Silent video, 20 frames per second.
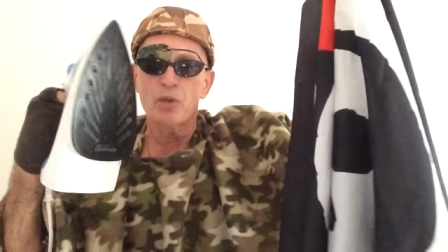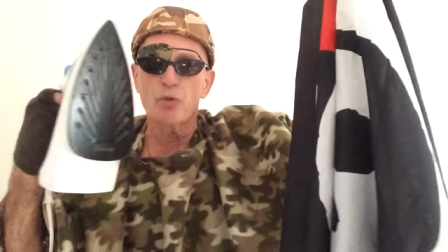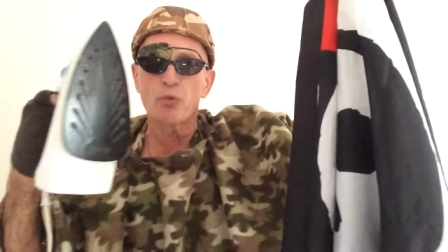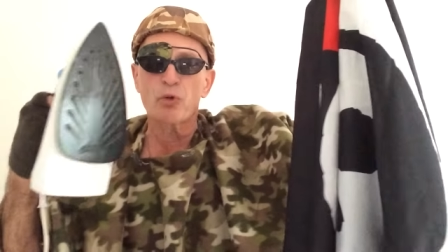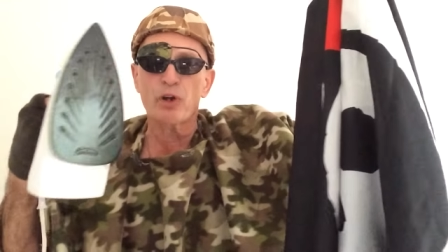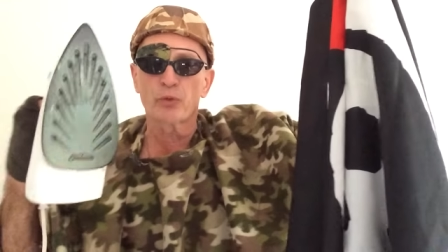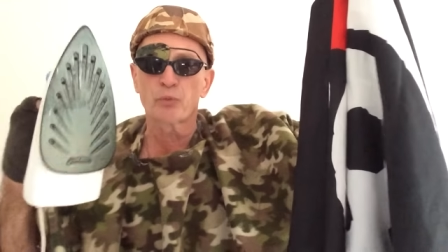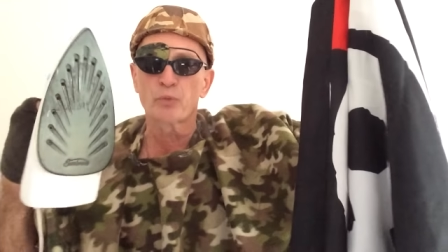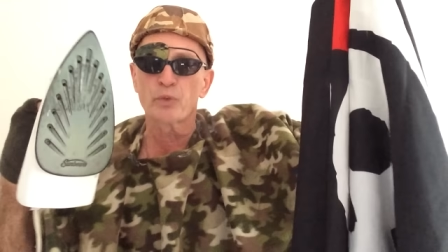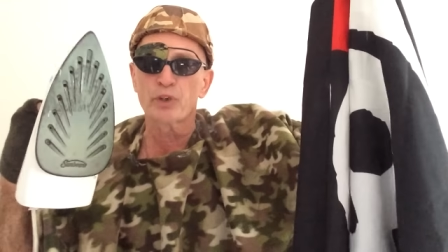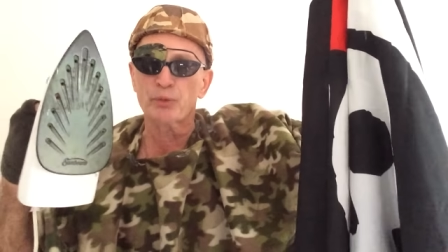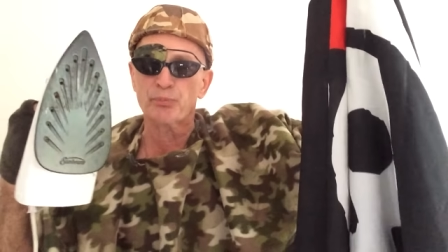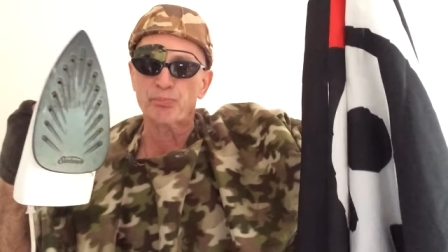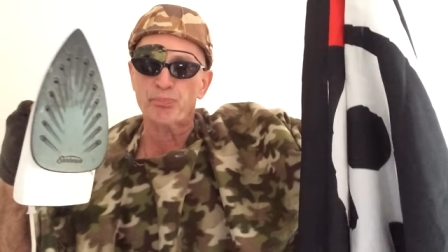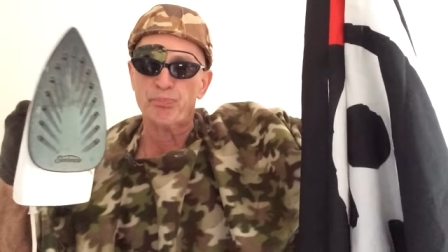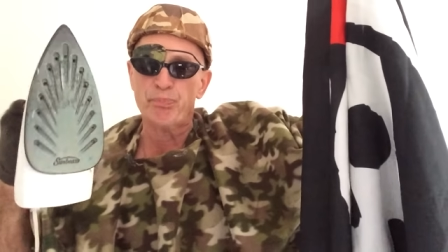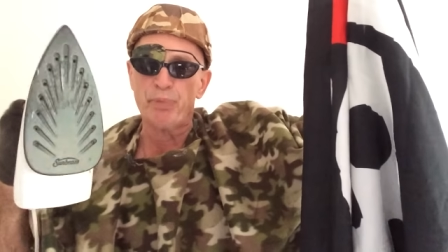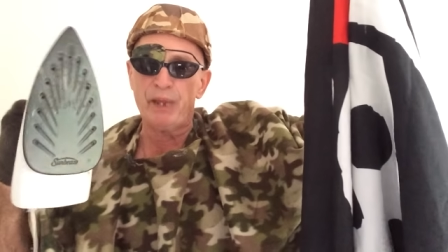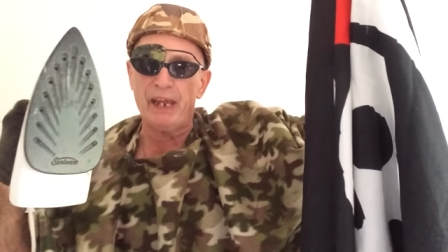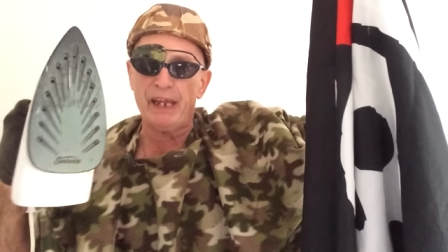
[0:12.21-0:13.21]
where we're
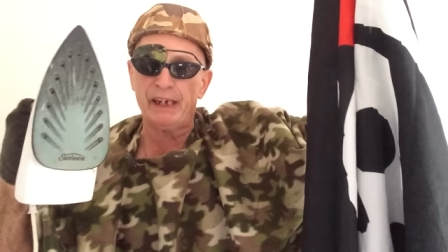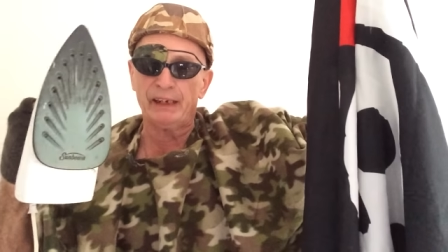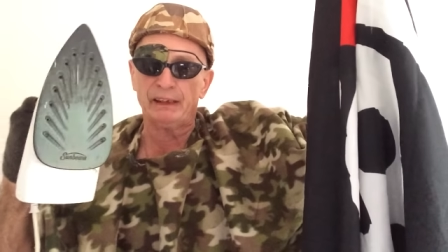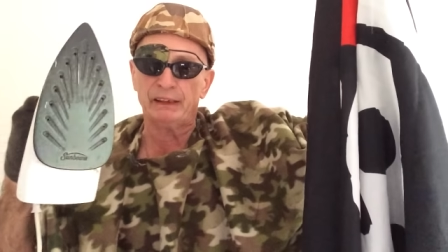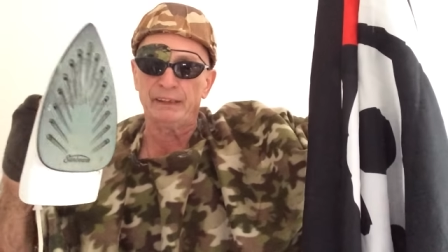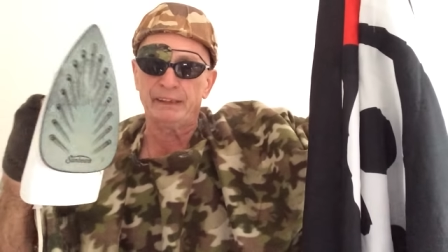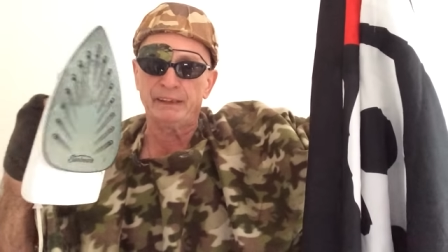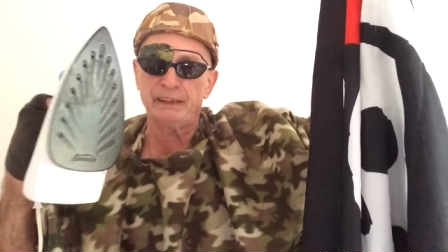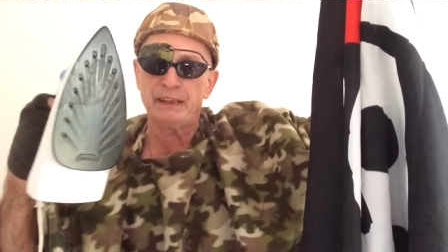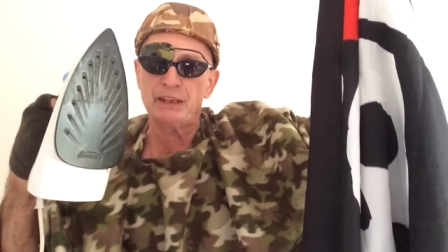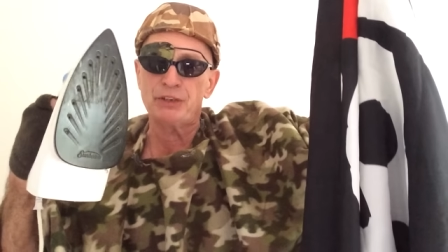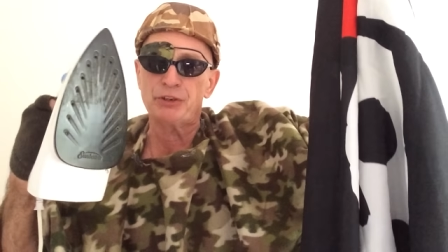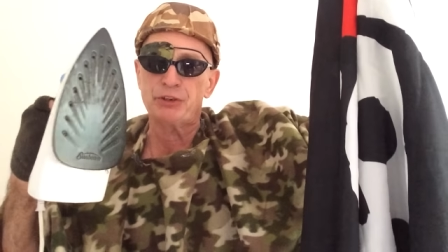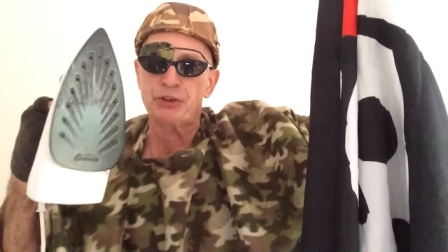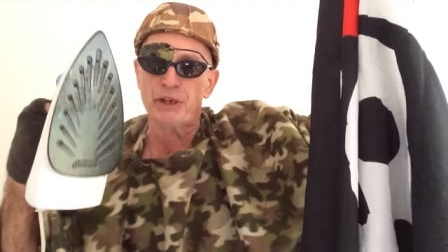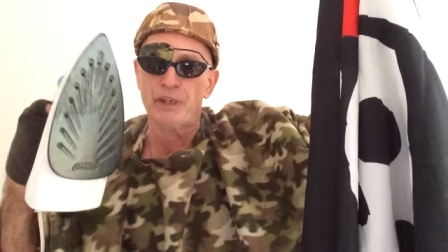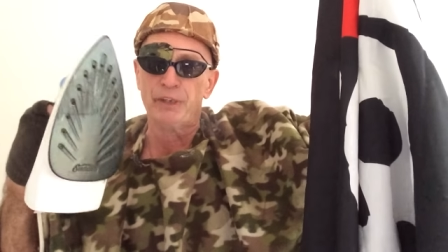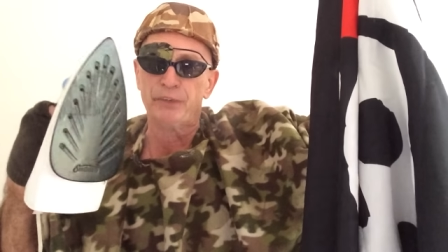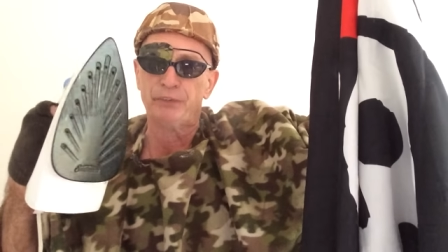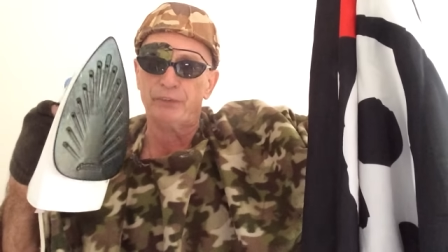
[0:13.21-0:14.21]
battling
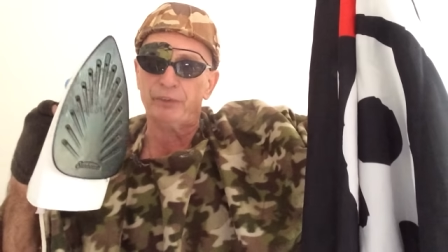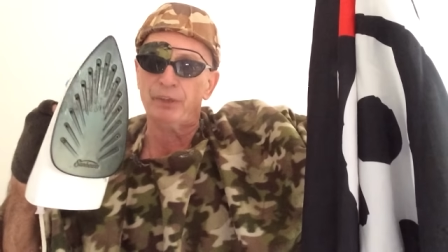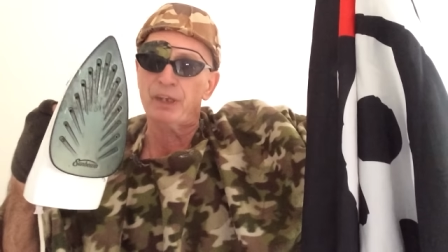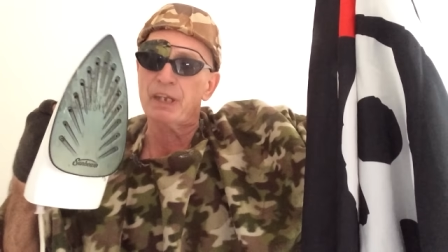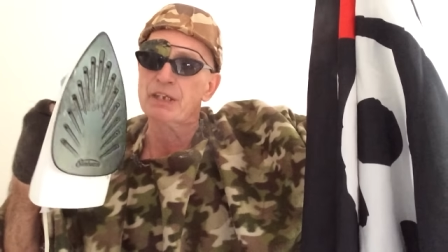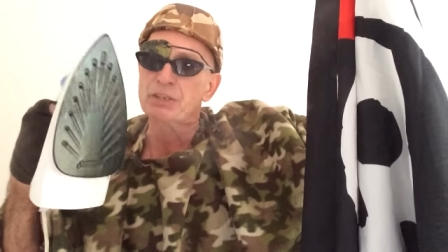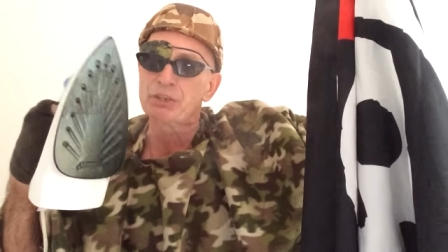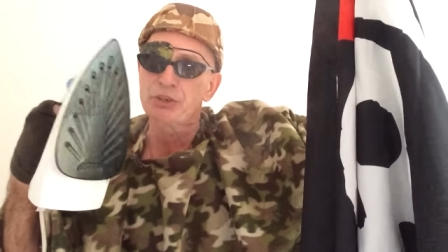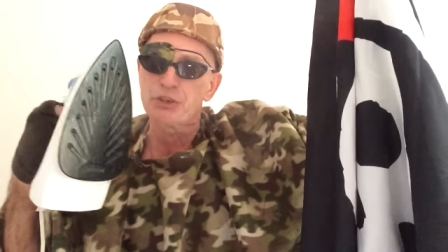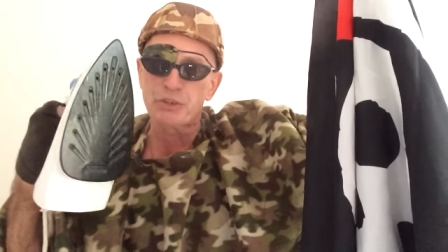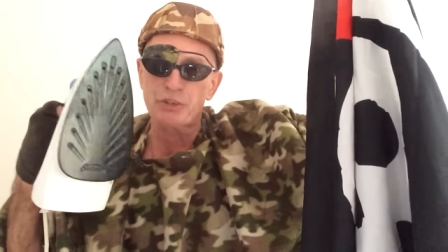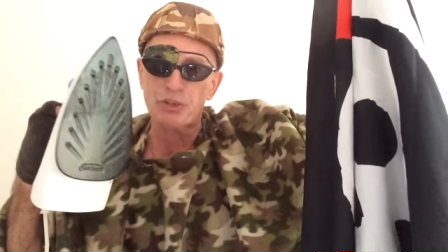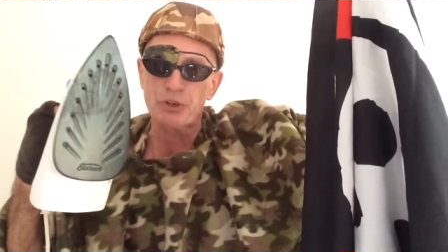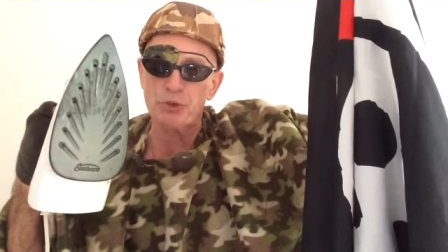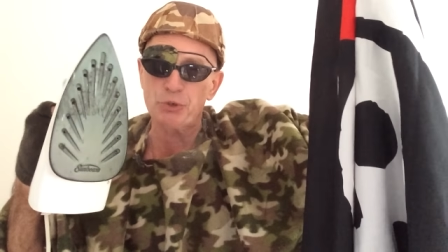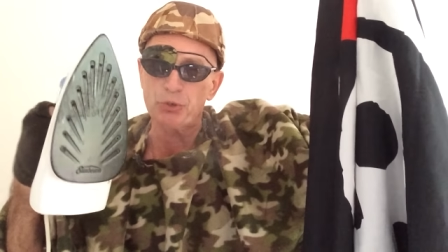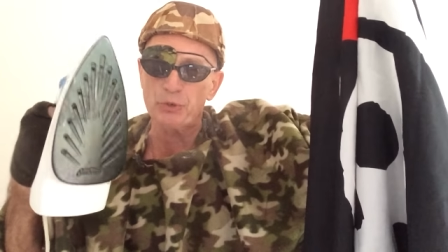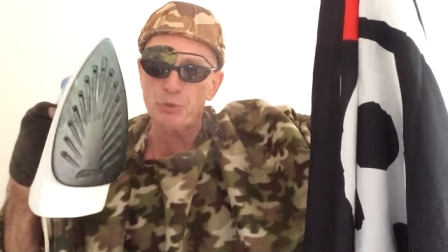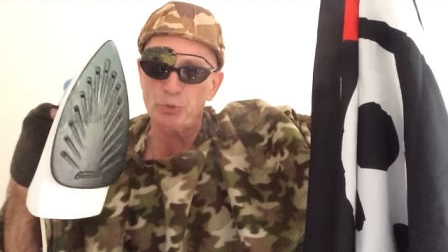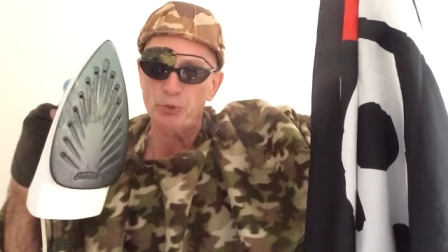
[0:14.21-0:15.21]
each other and
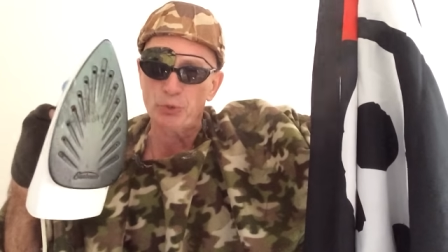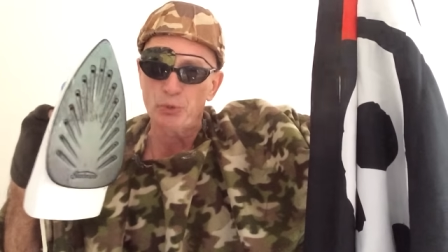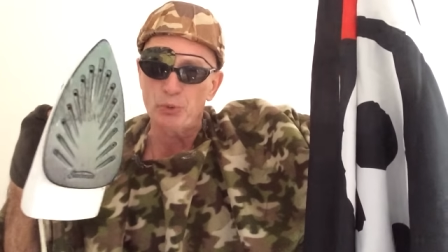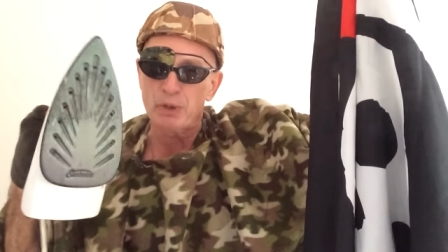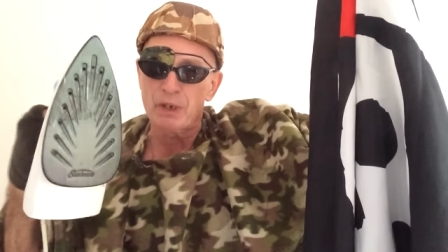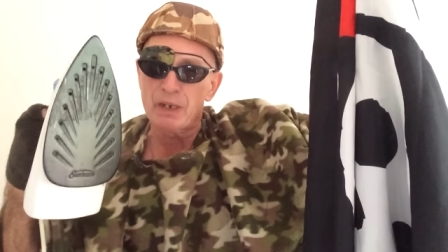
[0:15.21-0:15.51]
you.